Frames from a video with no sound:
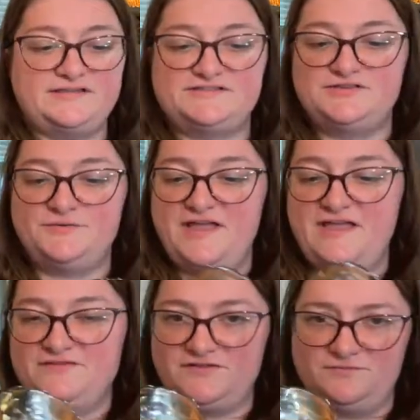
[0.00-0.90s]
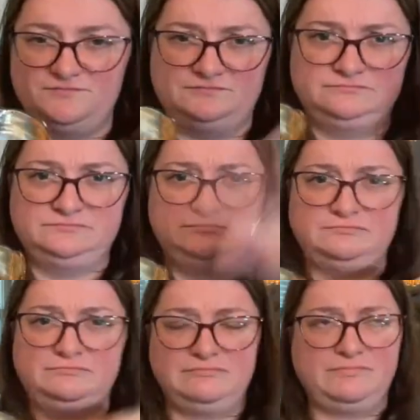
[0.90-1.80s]
so I had this.
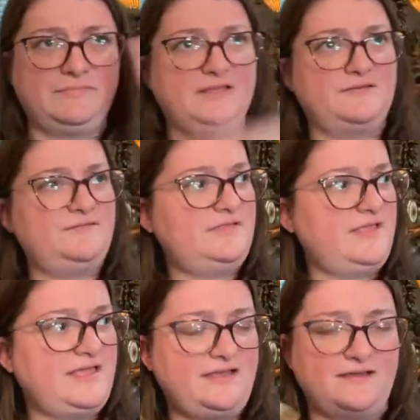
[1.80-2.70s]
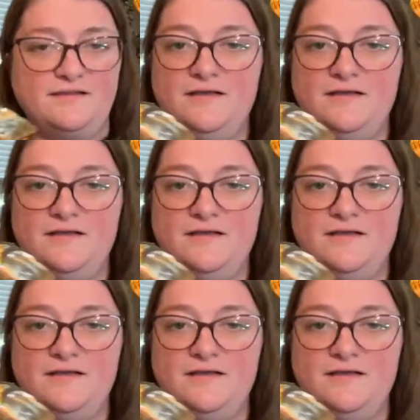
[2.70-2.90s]
What the heck?